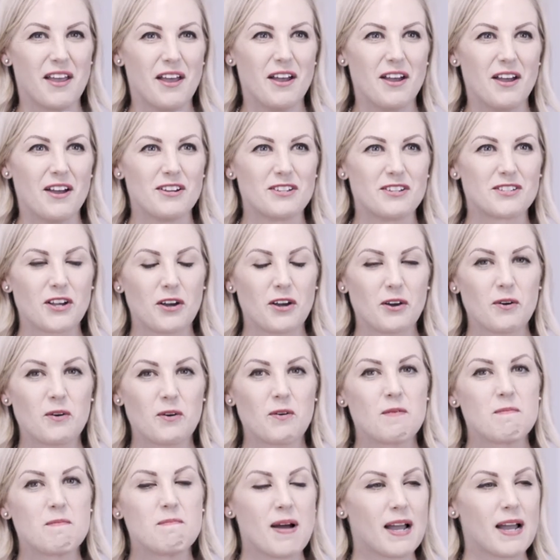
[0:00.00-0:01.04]
So
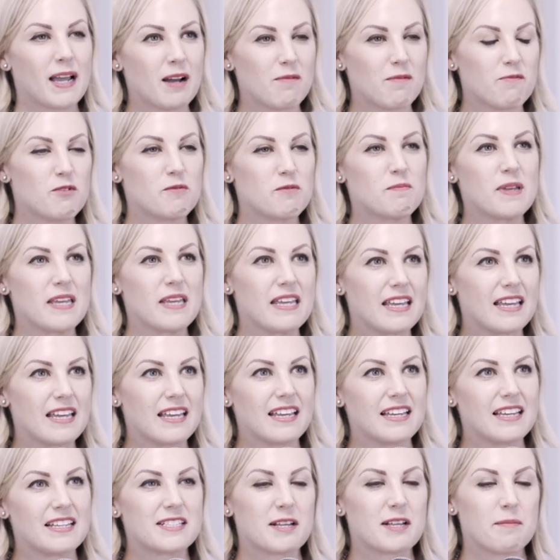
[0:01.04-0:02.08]
makeup for me
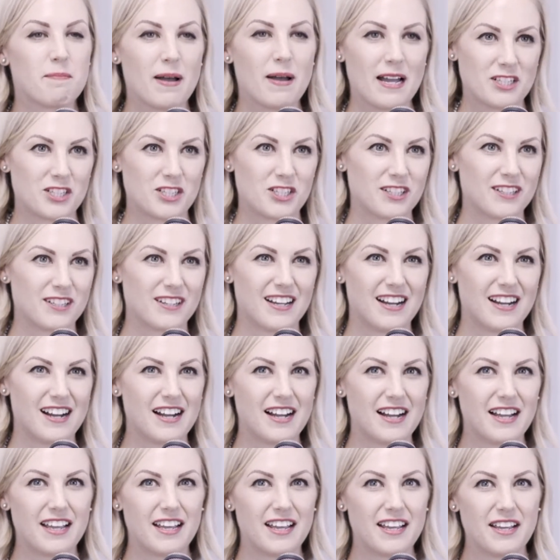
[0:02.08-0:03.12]
is a passion.
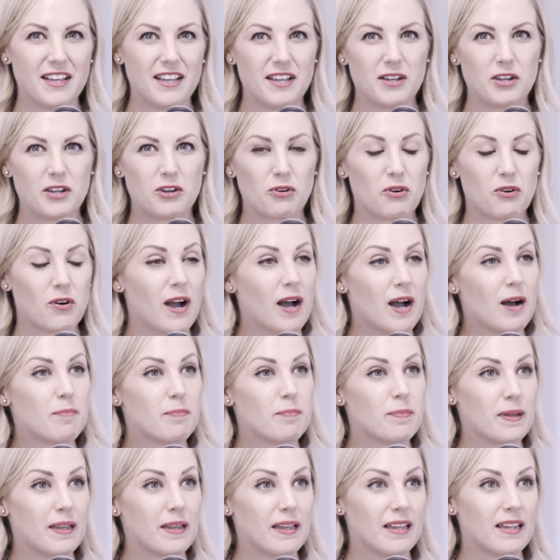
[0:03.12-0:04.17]
I grew
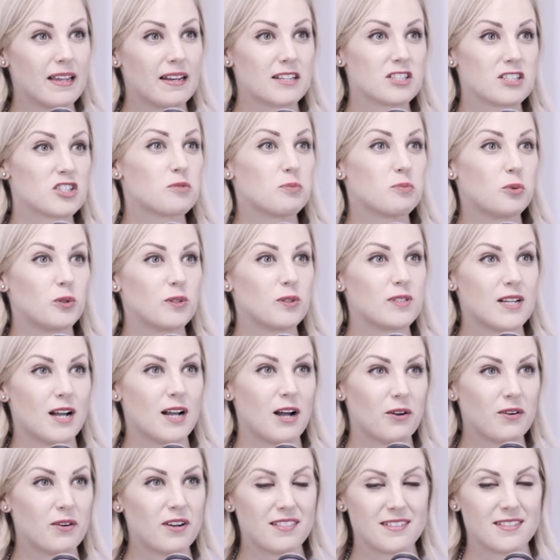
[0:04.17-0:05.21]
up in a small
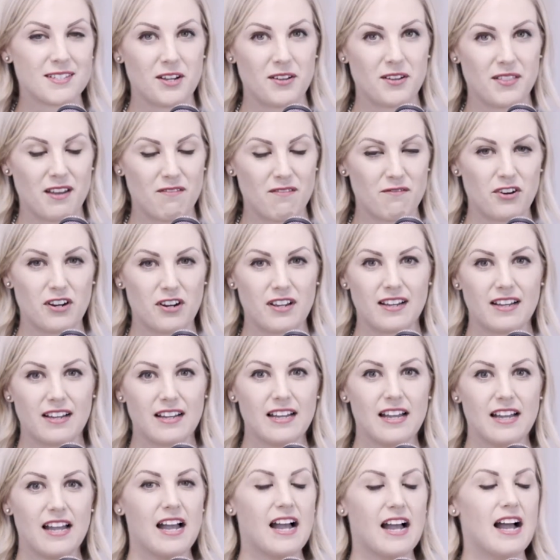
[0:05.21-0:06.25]
town in South Africa.
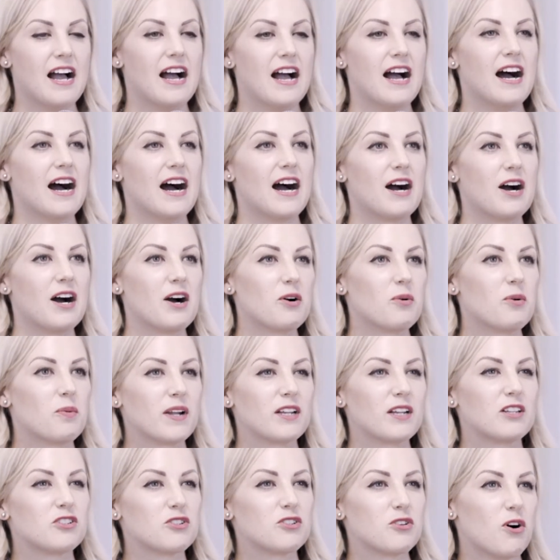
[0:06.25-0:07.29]
I
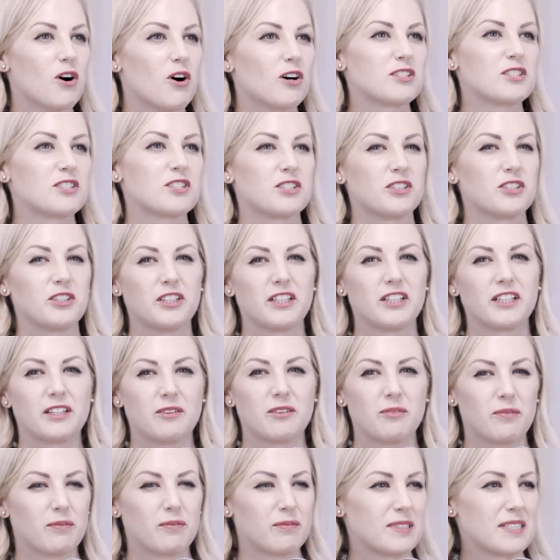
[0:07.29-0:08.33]
went to hostel
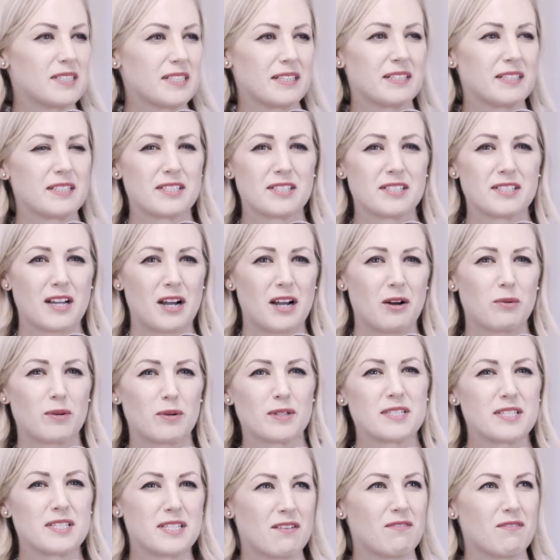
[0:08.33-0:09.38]
since I was
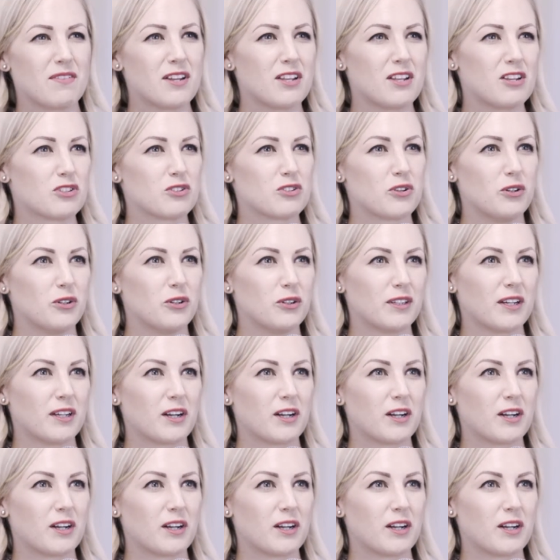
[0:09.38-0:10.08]
7 years old.